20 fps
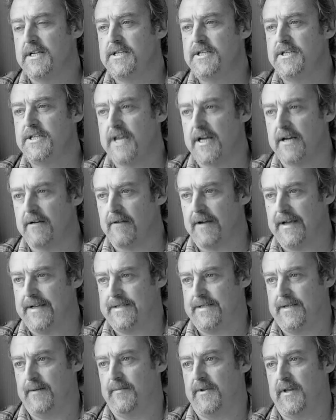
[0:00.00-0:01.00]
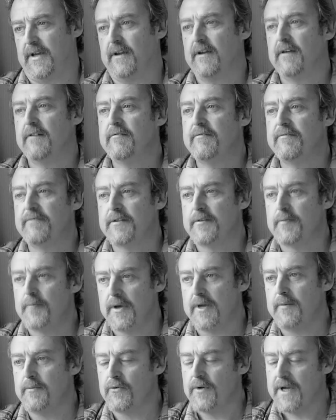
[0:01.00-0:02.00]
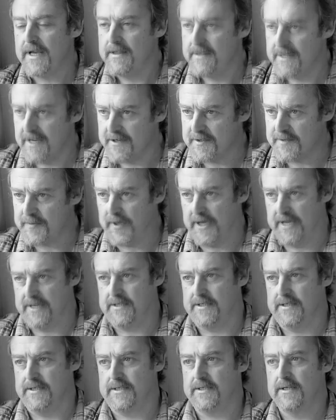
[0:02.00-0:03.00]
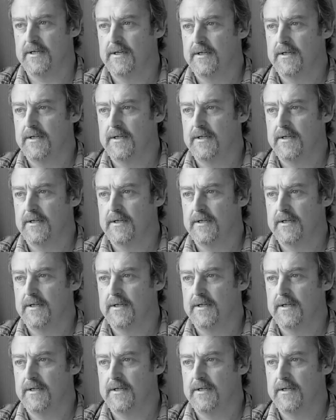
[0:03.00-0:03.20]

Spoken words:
generate something for the people in those pictures.